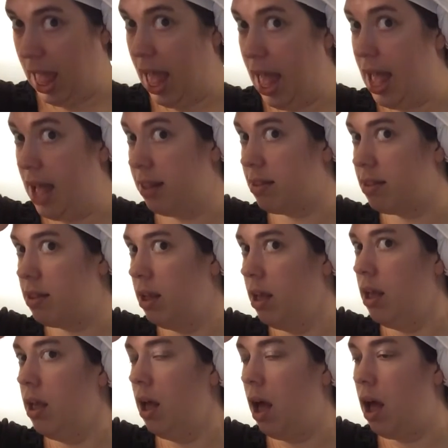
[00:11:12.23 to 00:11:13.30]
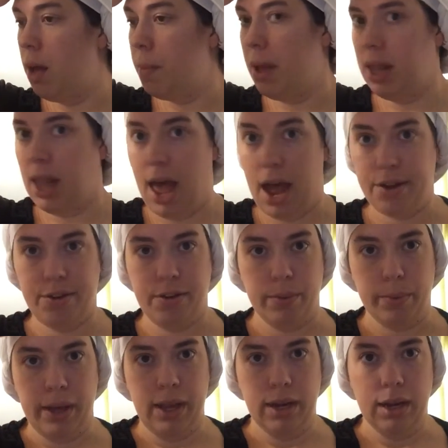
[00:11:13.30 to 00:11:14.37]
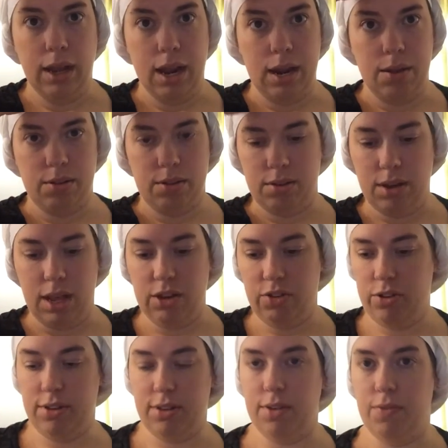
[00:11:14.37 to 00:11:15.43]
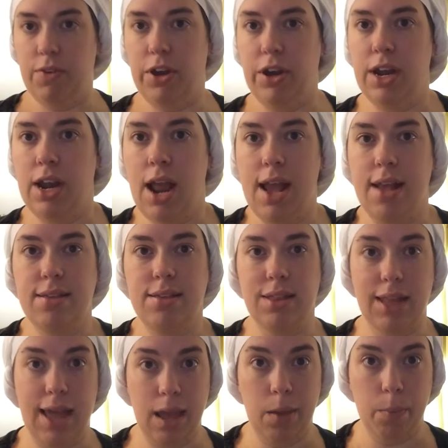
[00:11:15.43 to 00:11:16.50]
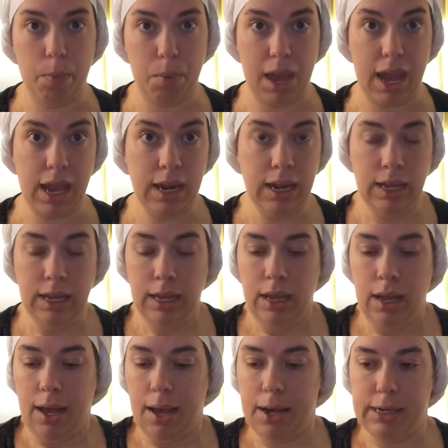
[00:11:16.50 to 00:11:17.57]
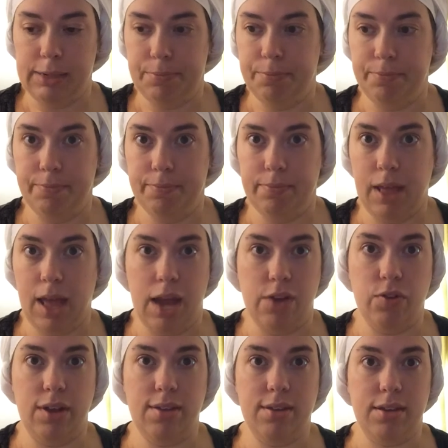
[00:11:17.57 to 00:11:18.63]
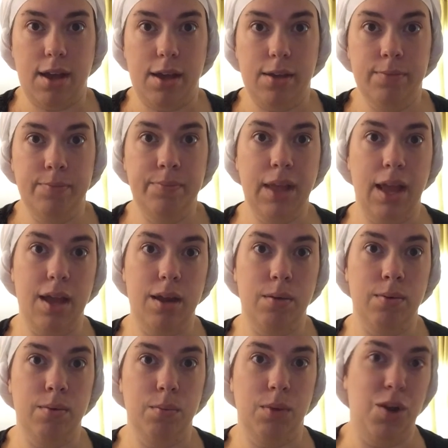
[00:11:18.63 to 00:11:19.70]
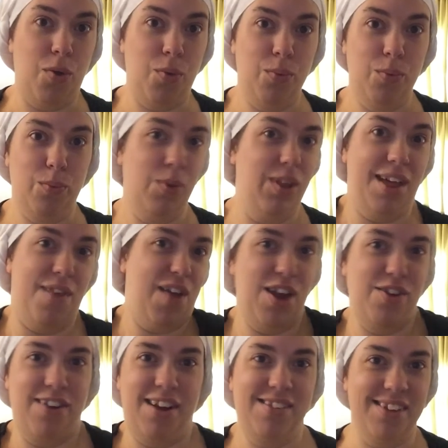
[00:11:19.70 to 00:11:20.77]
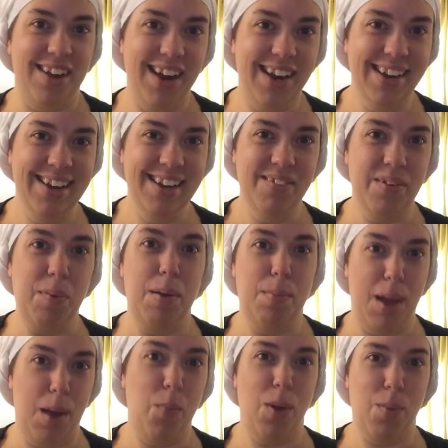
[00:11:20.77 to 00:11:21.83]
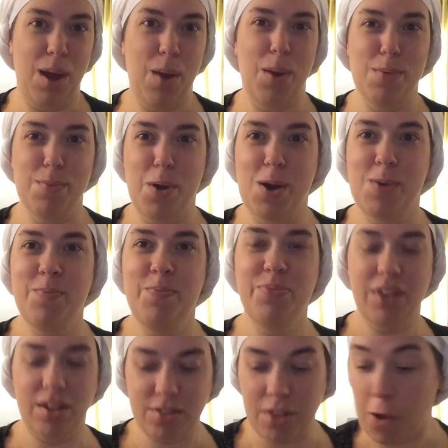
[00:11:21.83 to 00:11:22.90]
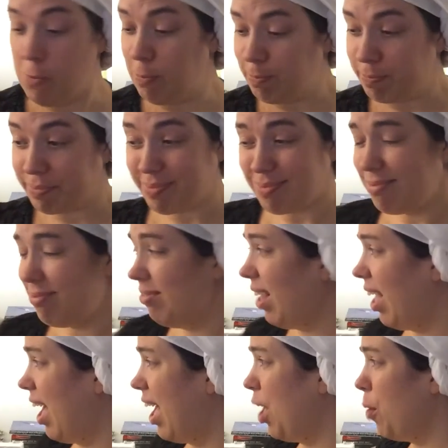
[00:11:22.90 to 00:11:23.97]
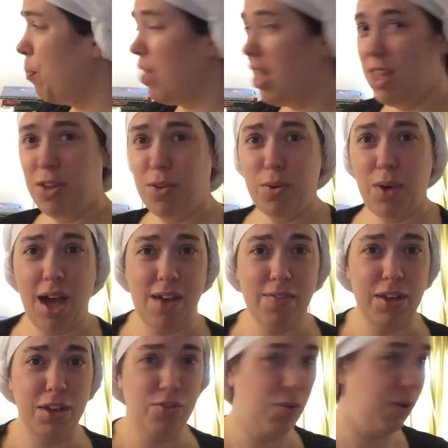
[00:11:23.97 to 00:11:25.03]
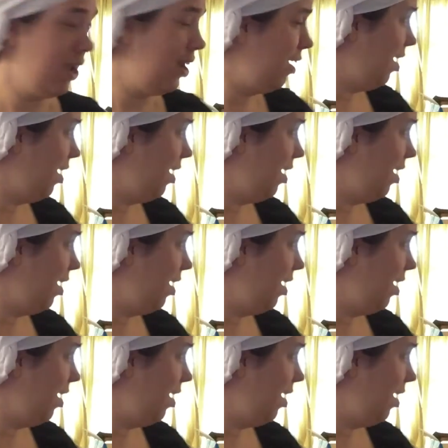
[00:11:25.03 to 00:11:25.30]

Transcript: adds a lot to it, and it's just a very nice lightweight headdress style. And you know, we love headdress, right? We want to wear more. So I hope that you have enjoyed